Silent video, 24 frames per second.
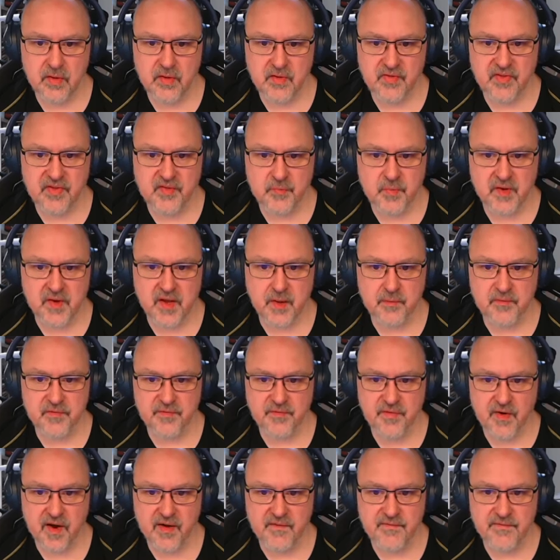this becomes
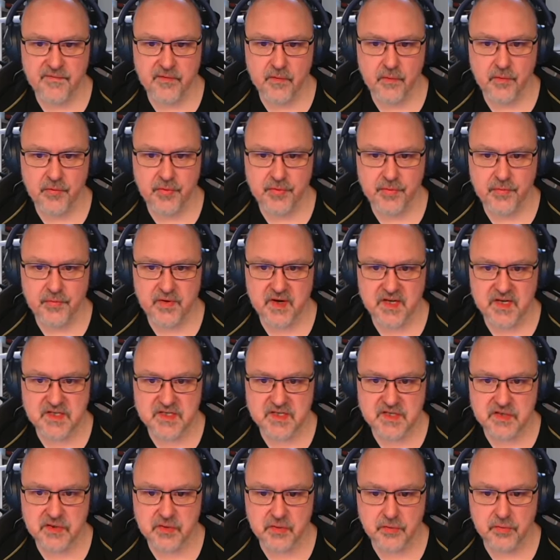5, 4, 3,
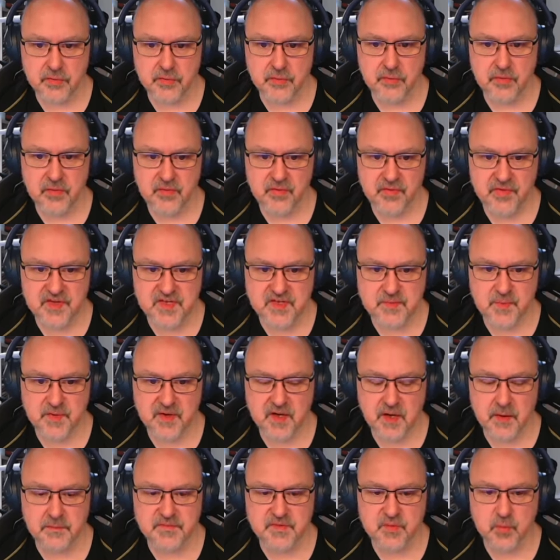2. This
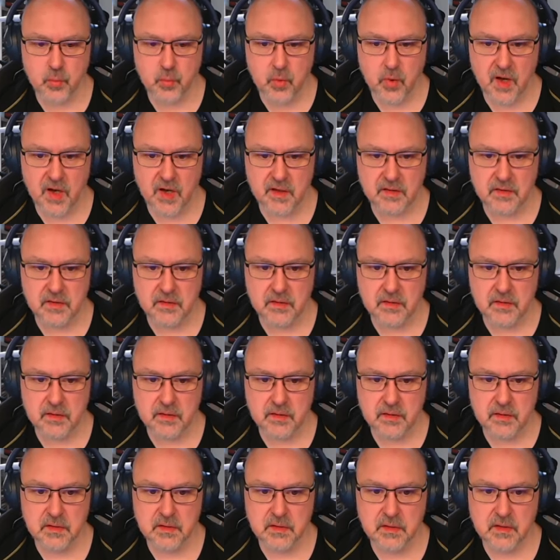becomes 1.
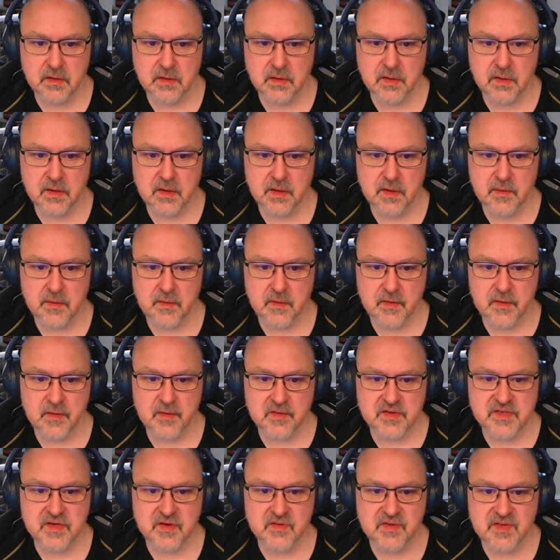
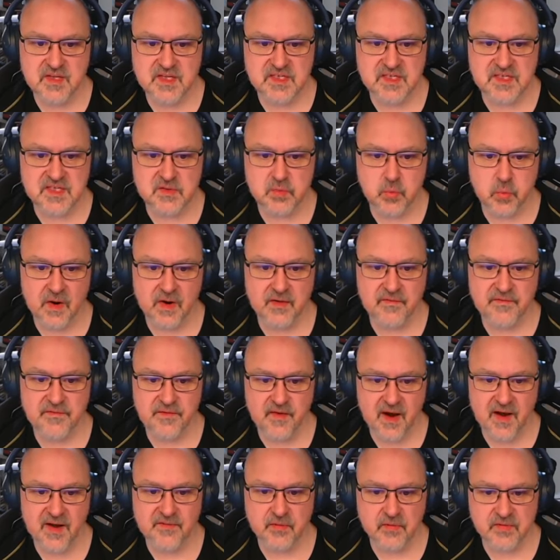So this is 1,
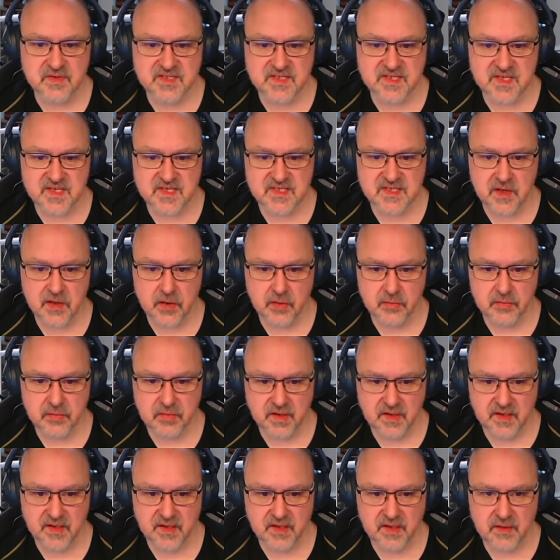5 or 6
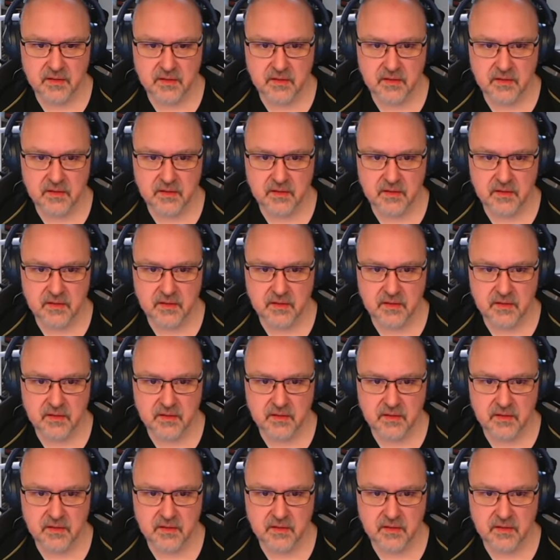only.